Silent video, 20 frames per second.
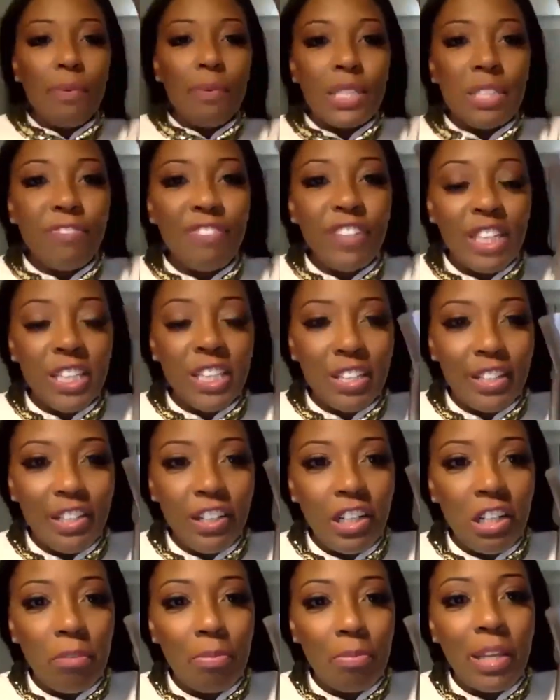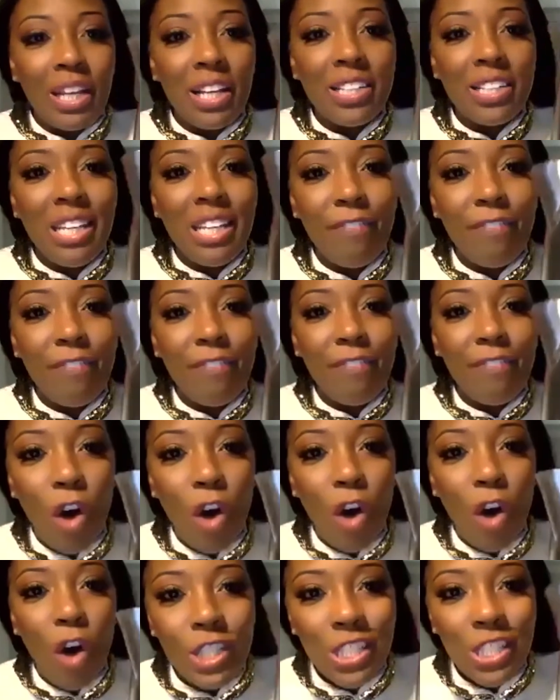was feeling good because he
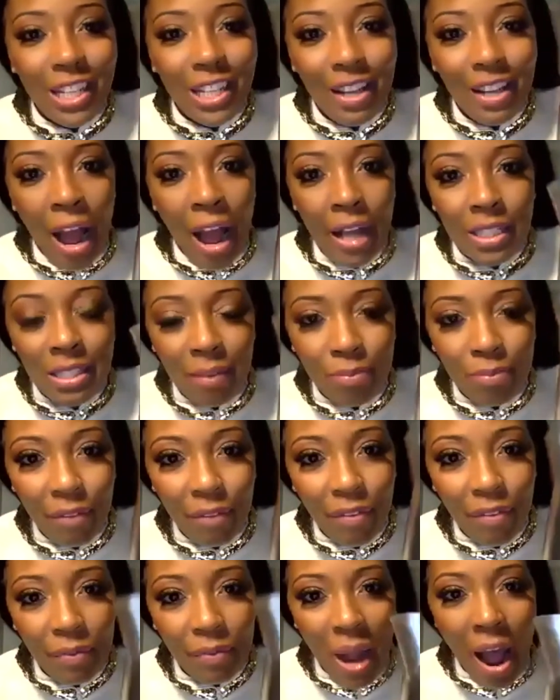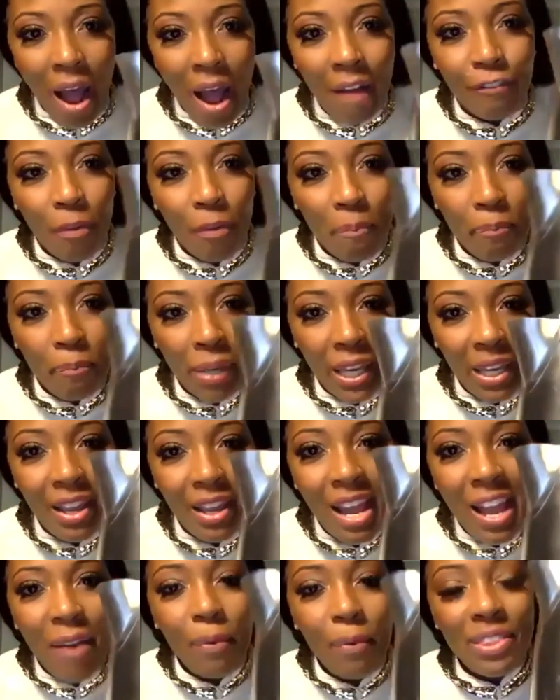falsely got something from God from
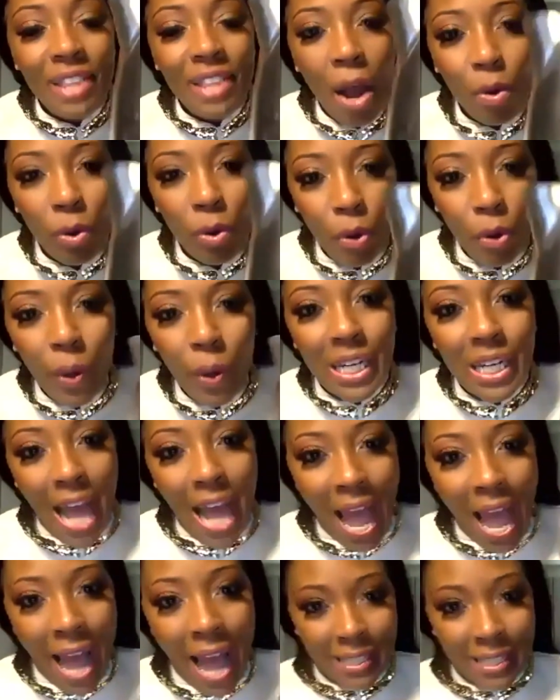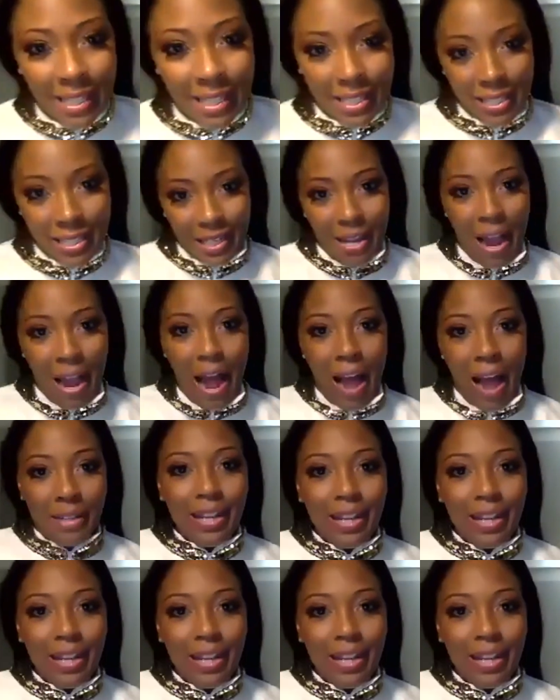me without going and accessing God.